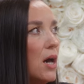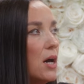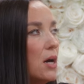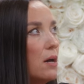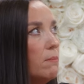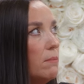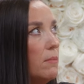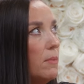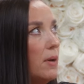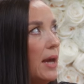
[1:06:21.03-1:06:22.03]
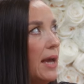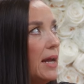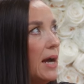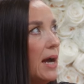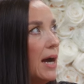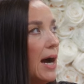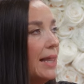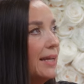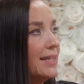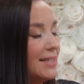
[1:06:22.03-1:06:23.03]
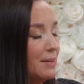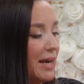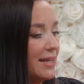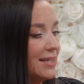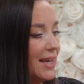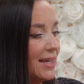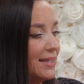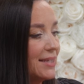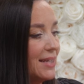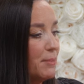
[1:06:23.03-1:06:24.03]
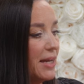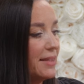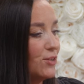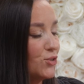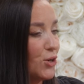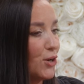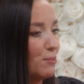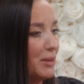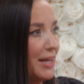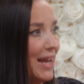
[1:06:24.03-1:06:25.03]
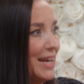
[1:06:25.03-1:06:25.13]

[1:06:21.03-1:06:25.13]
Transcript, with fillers: Um, and I like send Matt a text and I'm like, there's a heartbeat.